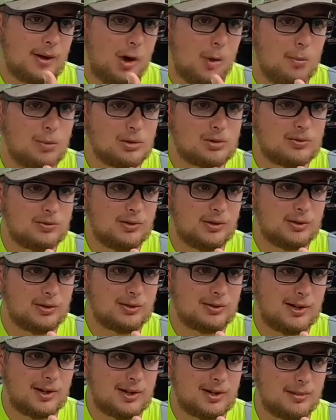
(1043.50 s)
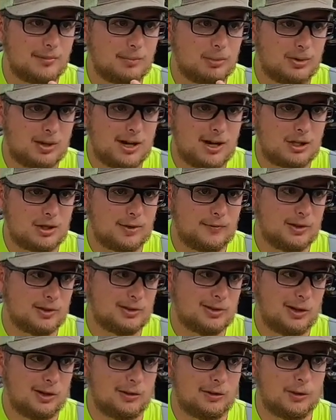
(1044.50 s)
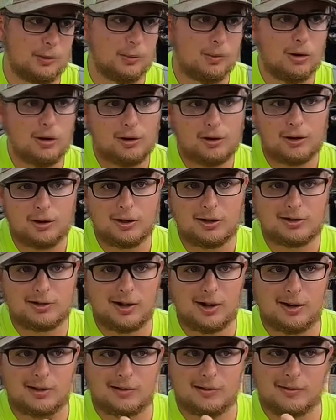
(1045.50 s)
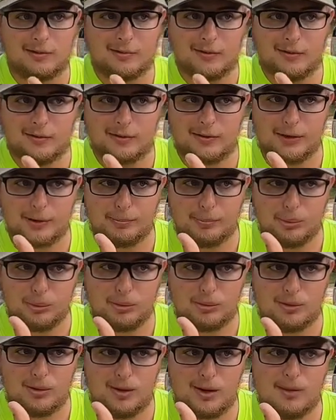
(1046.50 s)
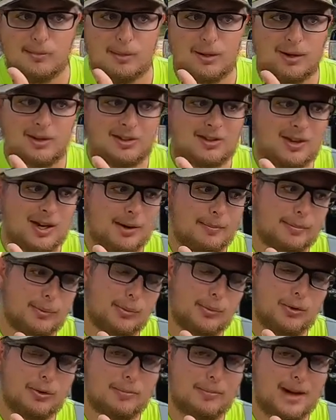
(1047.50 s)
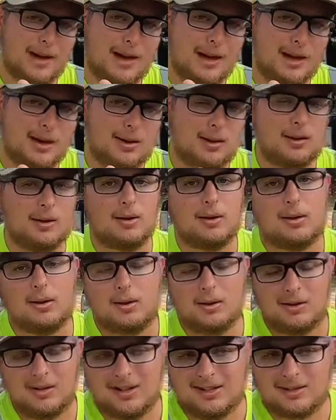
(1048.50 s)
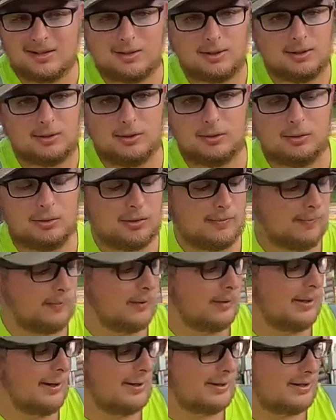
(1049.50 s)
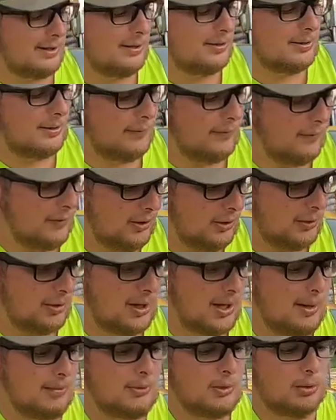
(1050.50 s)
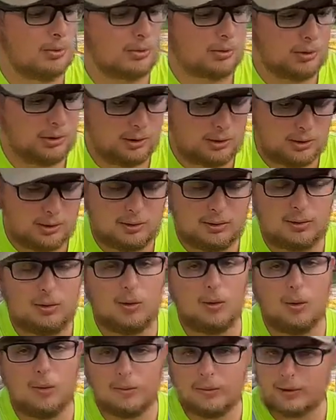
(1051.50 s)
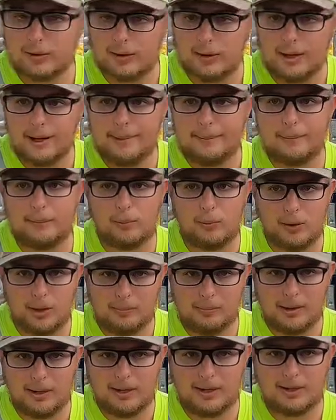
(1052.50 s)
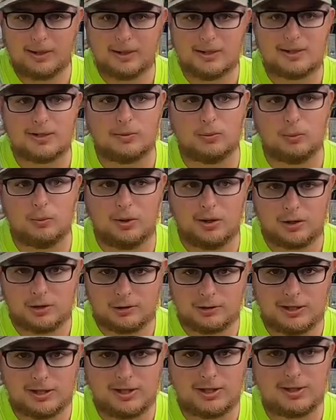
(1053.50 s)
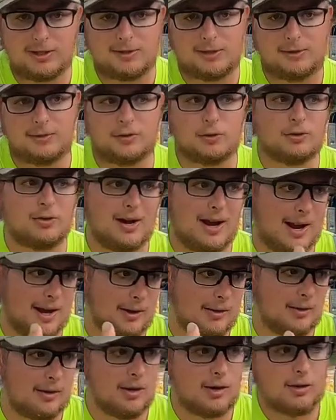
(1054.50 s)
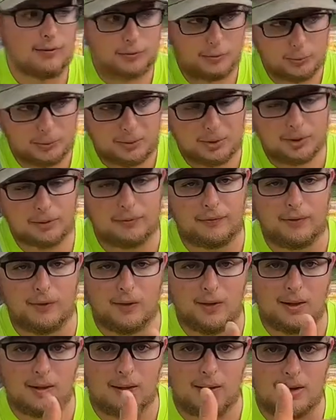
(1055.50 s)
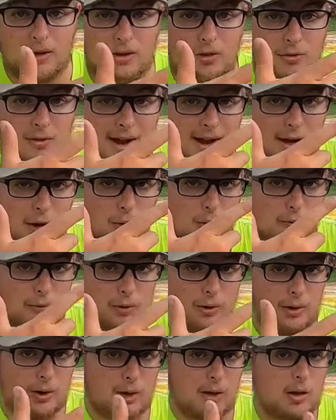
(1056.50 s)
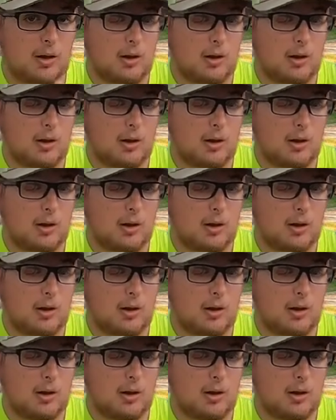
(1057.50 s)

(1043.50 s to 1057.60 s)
almost feels like a branch if it's under the water and it's got you're pulling on it, but it's kind of pulling back. It's just, you'll it's just a feel game. You'll learn over time what a bite is and what a tree is, and drag it. You'll be able to feel that line, dragging over